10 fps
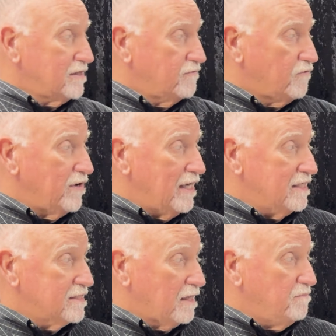the
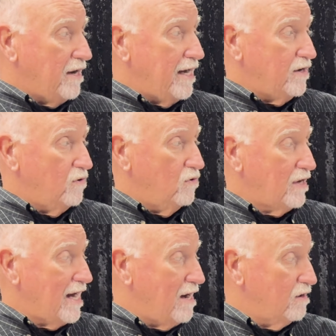phrase, like my own
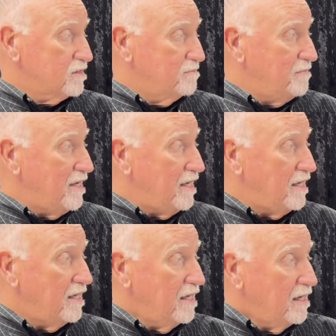house,
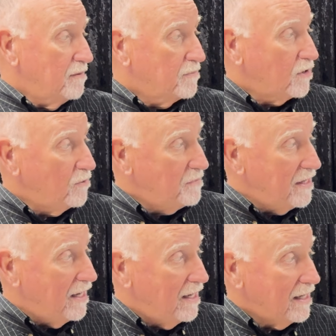mi
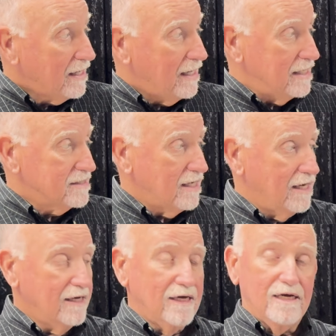propia
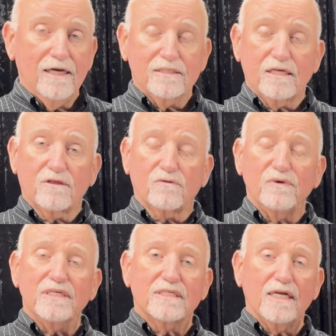casa, it's a
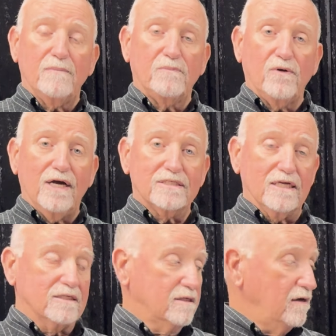three-step
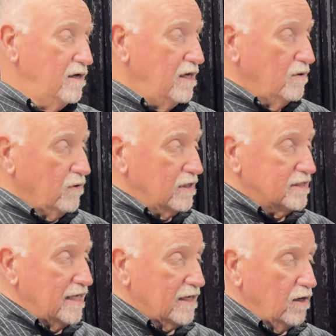process. We're going
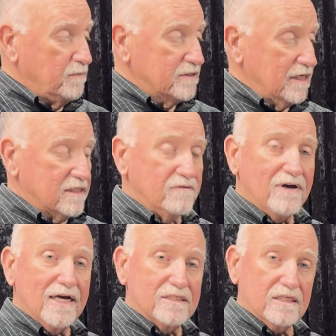to take our possessive
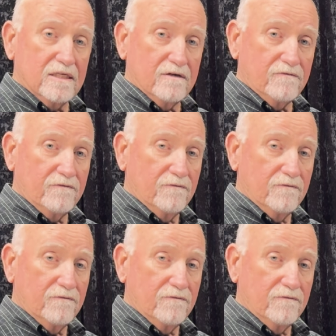adjective,